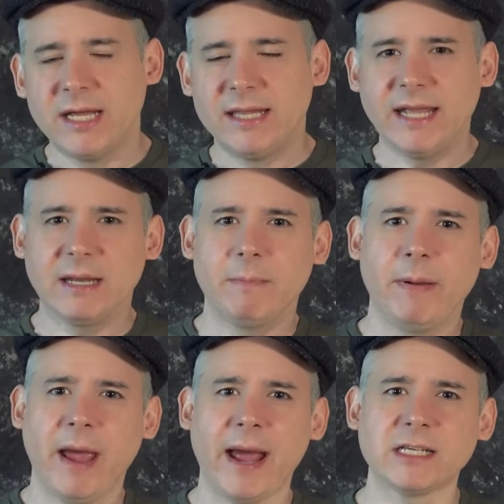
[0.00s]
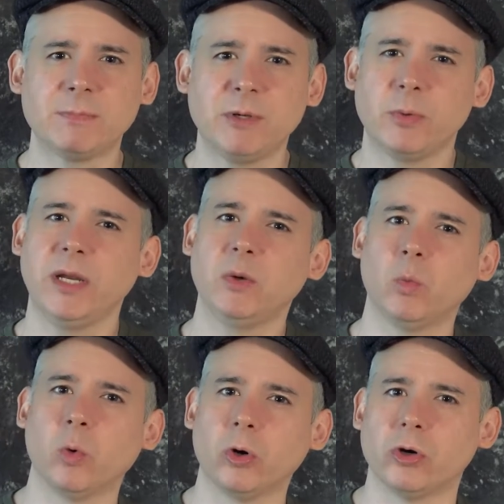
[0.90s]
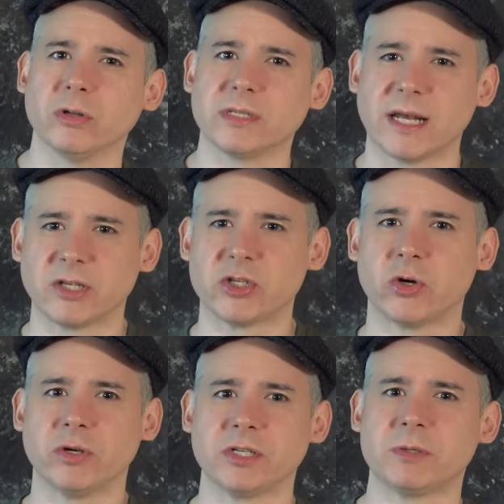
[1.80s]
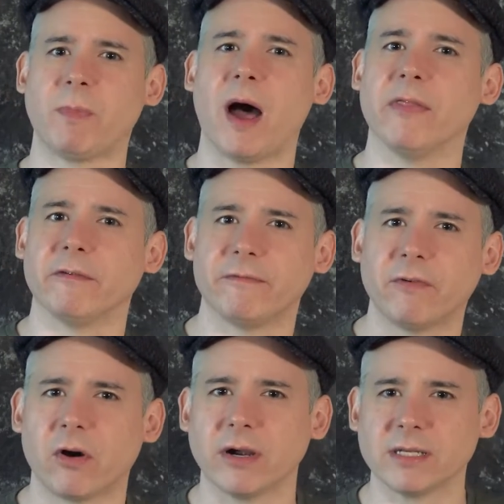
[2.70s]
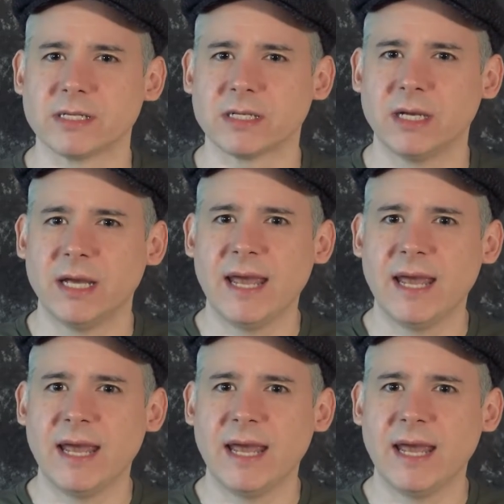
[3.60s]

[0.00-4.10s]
they could pass between worlds at a certain spot in the forest.